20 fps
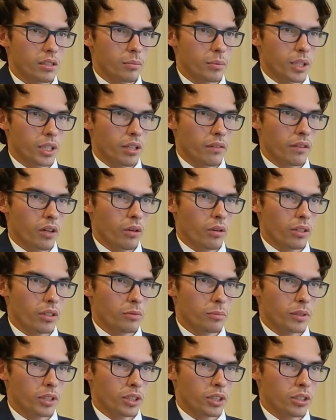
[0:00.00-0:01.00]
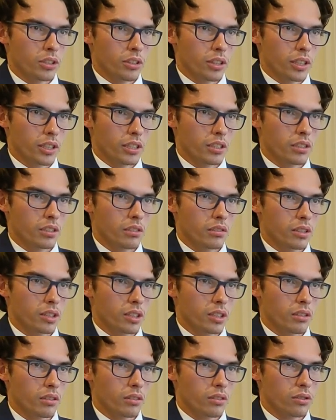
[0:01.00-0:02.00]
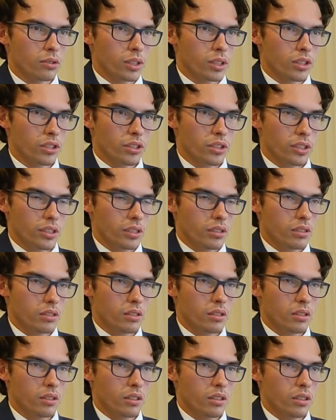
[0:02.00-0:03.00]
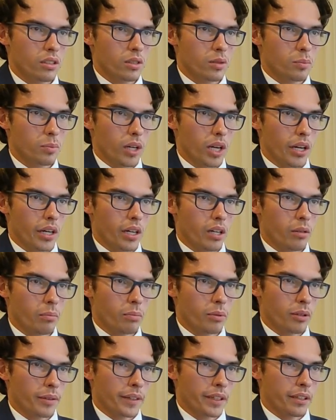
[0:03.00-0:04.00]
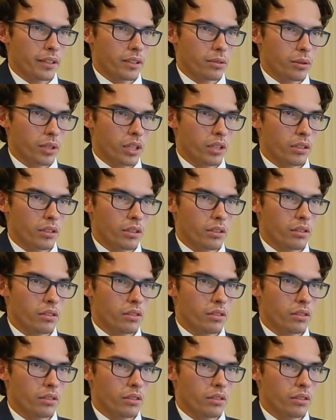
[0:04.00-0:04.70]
something I've always been curious. You know, trees just sprout up out of the ground.